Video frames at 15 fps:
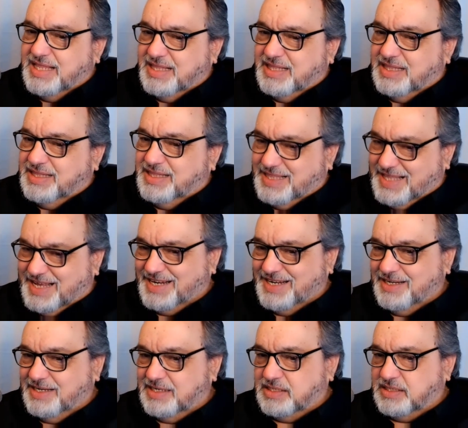Then
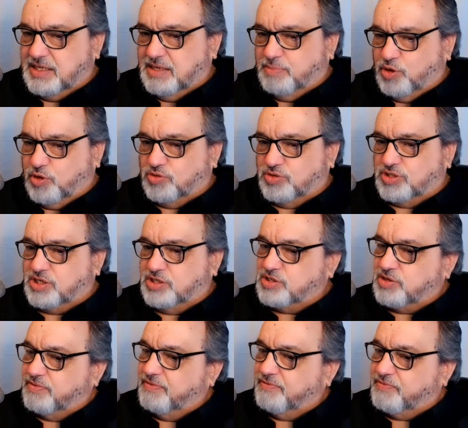upholds
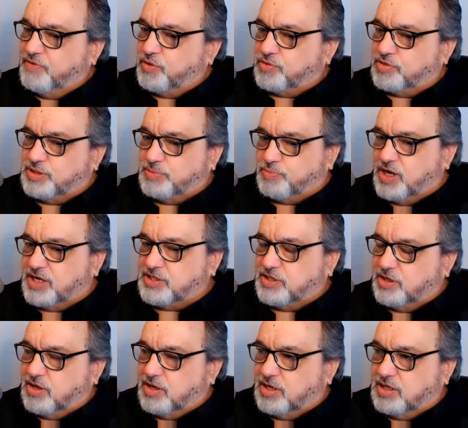conservative voter suppression
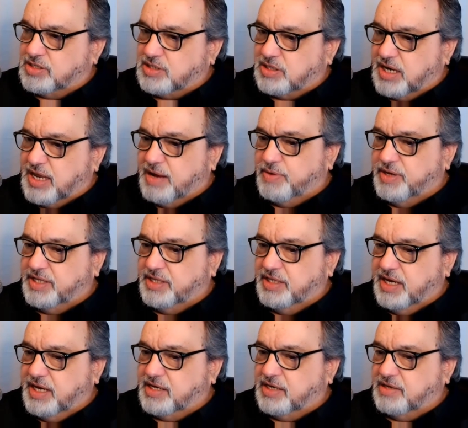laws, allowing the
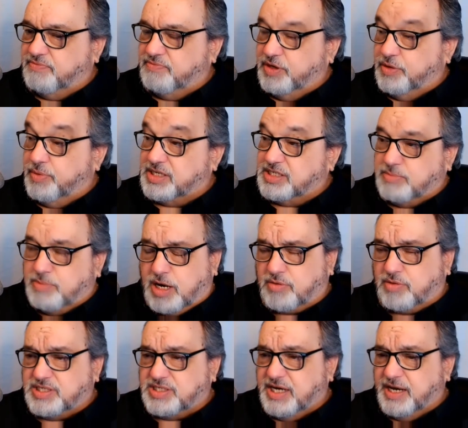end of U.S.
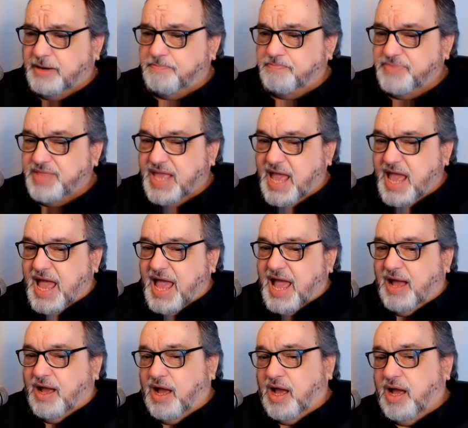democracy,
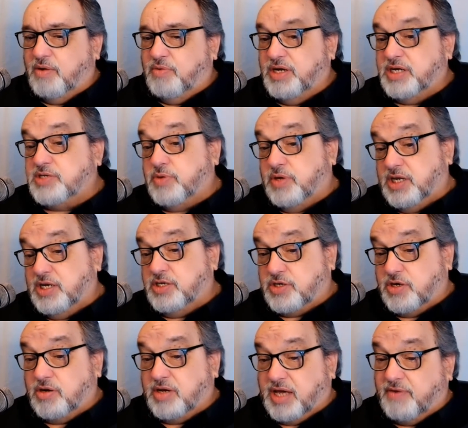uh, which will ensure
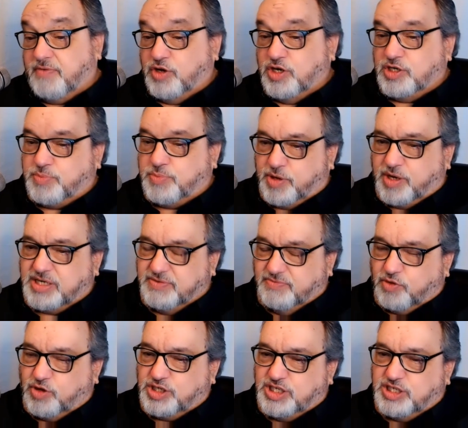California's progressive
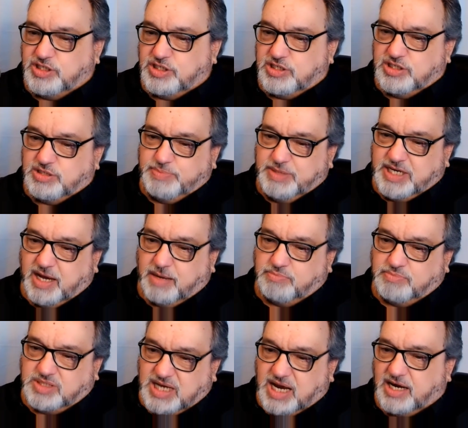voices become
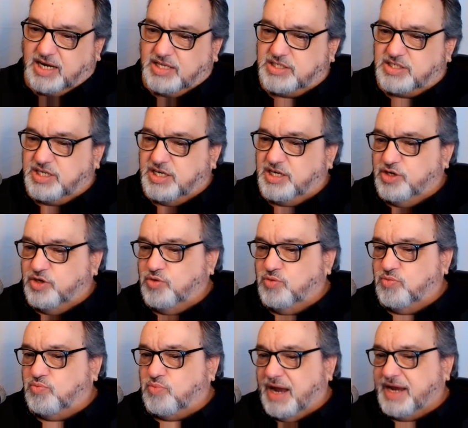silenced in a new
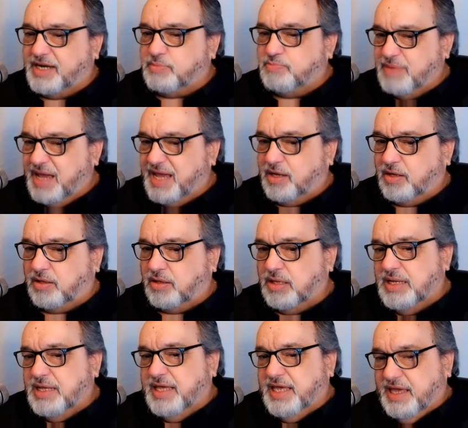white male
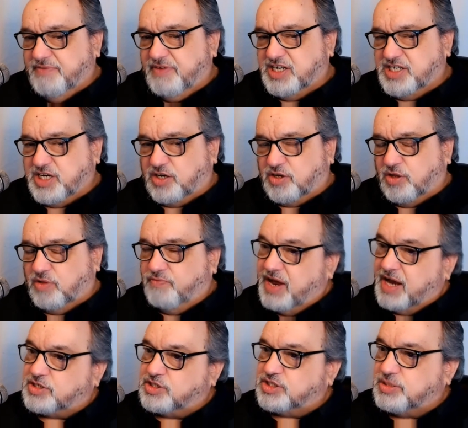evangelical
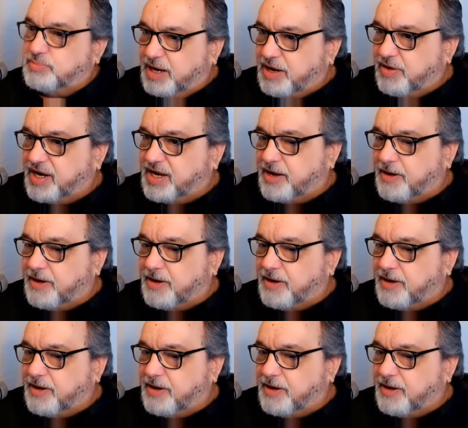fascist America